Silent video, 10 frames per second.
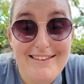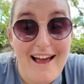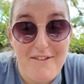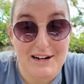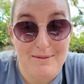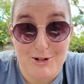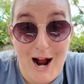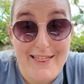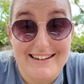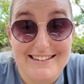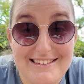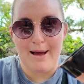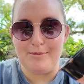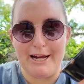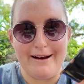have to come try this.
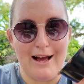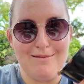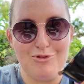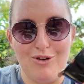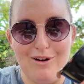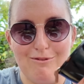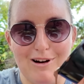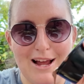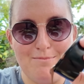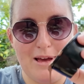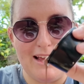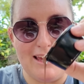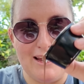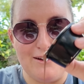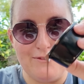I mean, I'm going right back
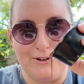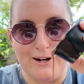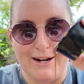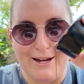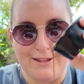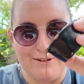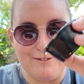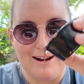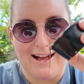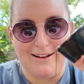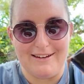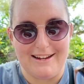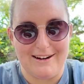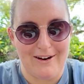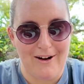in for another round
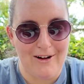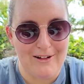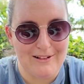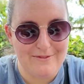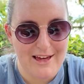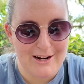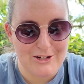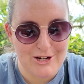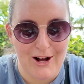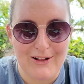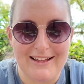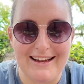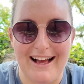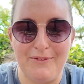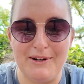here. All of that
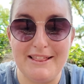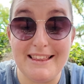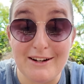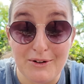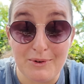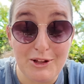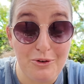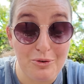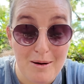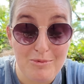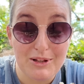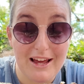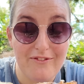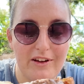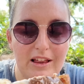chocolate with the creme
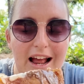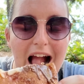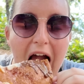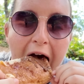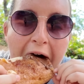brulee filling.